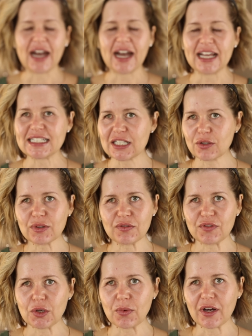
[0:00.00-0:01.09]
I did a
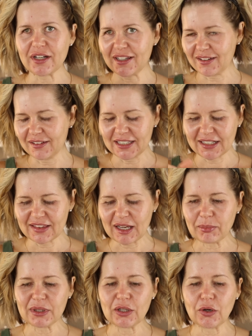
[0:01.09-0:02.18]
review on it, I'll link
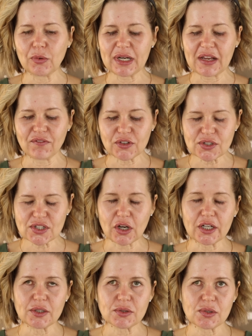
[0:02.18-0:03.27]
that below, when I first
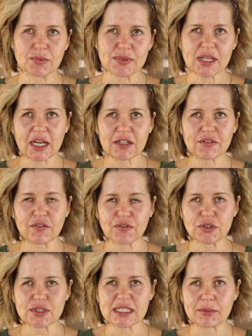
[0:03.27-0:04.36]
got it, so it was kind of a
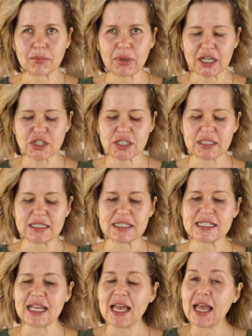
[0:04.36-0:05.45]
first
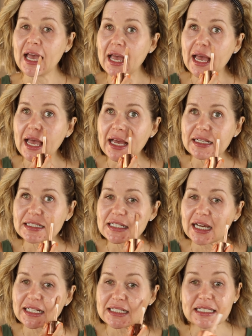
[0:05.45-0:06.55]
impressions. And
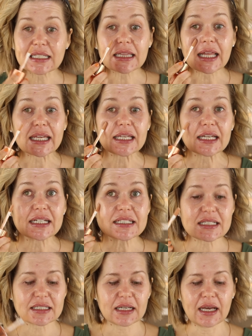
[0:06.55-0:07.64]
I did like
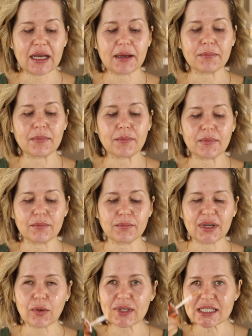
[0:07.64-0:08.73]
it,
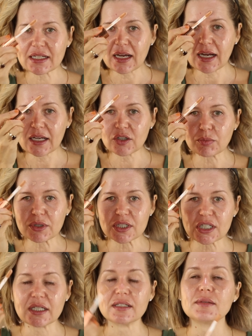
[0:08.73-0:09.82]
but I wasn't
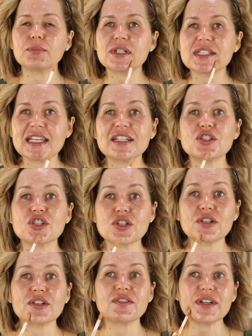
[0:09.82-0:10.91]
100%
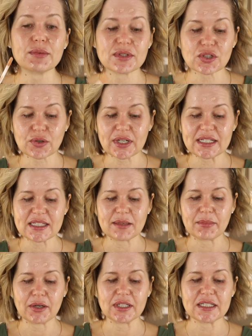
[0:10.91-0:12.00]
sure if I was crazy
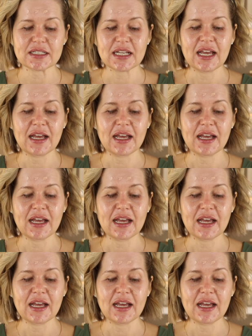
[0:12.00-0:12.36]
about it.